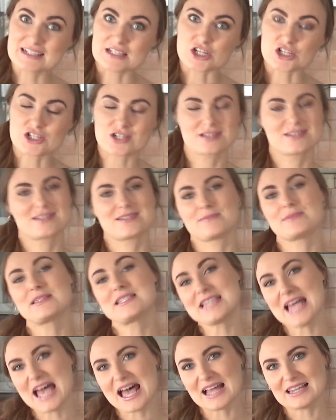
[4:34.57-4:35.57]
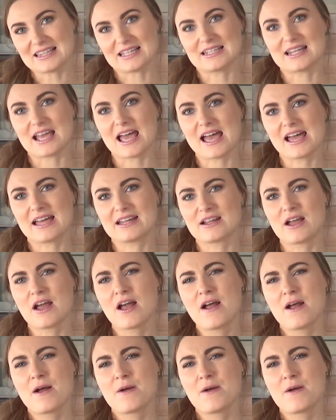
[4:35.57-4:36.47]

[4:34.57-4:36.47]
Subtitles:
dish and some salad, and